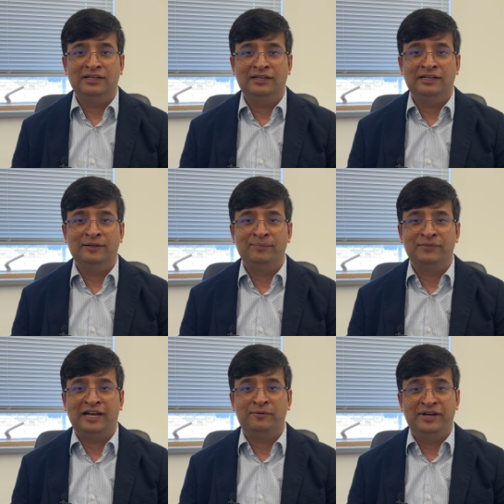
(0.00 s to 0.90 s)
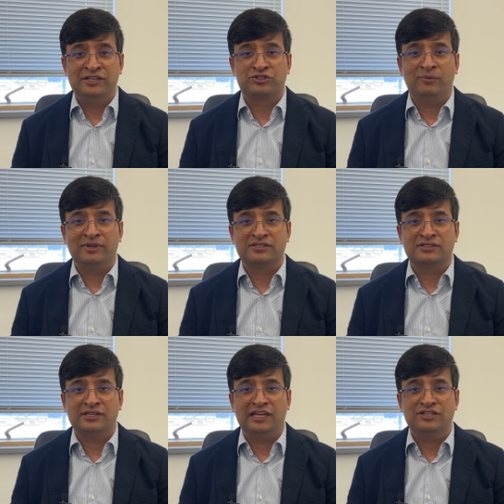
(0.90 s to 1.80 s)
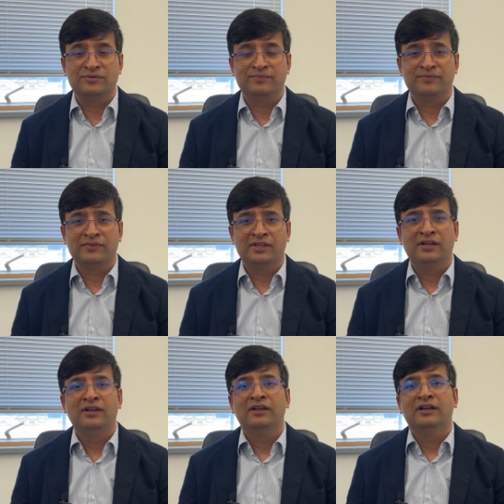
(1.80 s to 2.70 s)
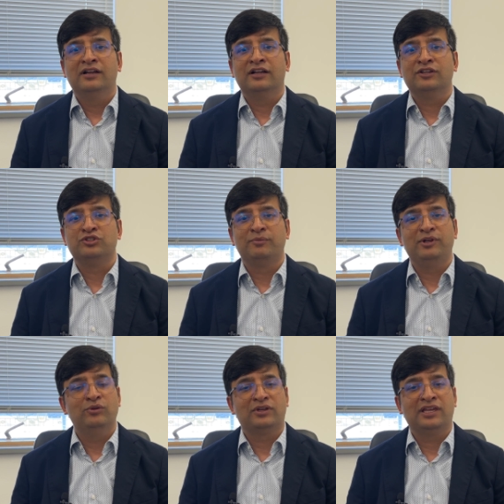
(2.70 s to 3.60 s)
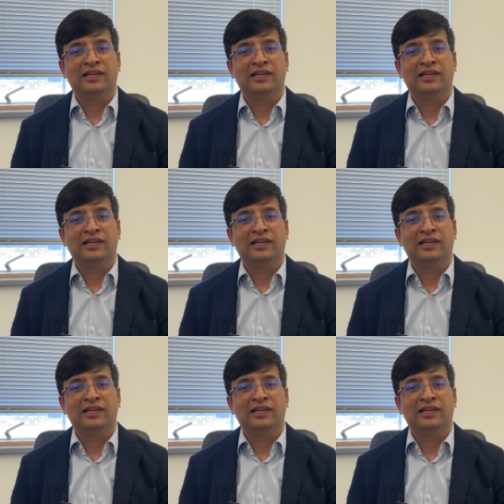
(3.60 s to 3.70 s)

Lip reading: at brainstorming stage, you'll be looking